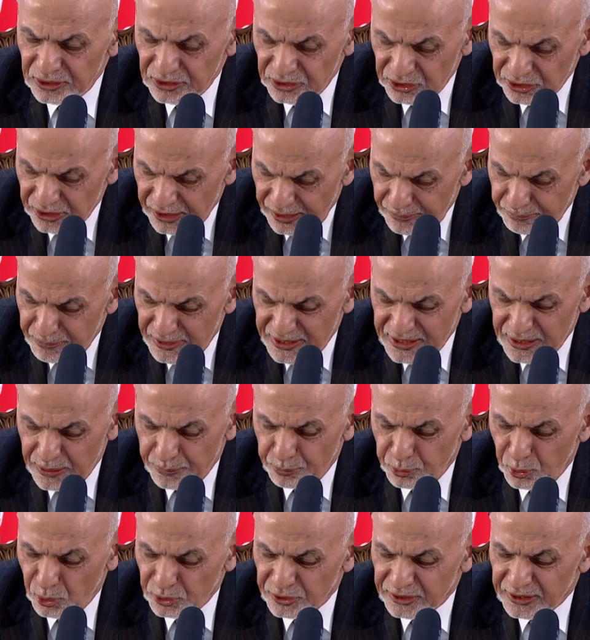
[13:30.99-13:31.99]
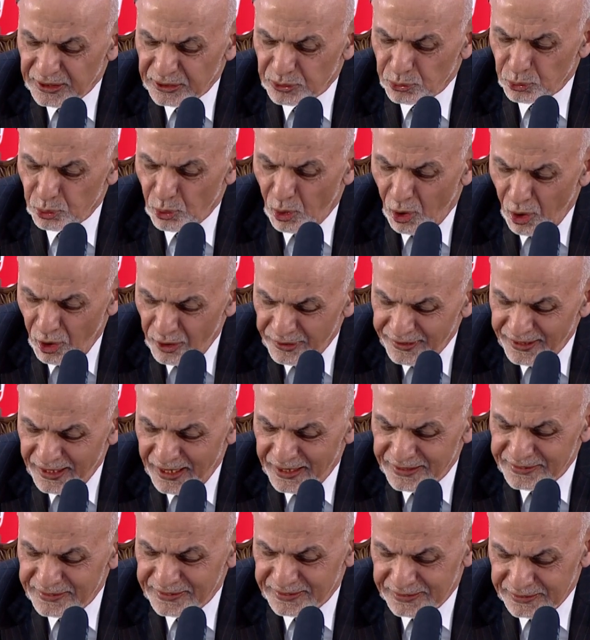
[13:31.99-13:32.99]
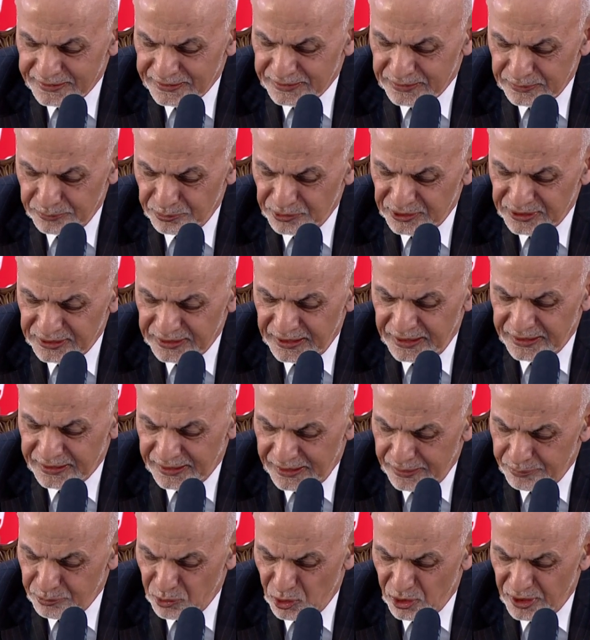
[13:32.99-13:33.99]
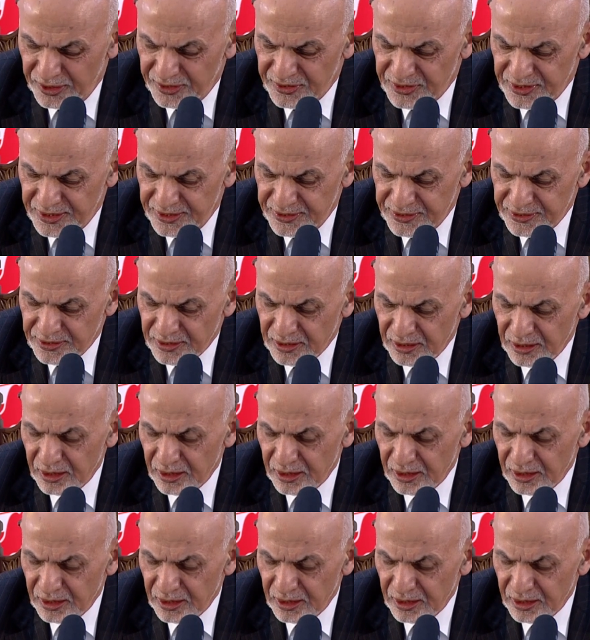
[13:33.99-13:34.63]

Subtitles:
can be supported through online systems and communities.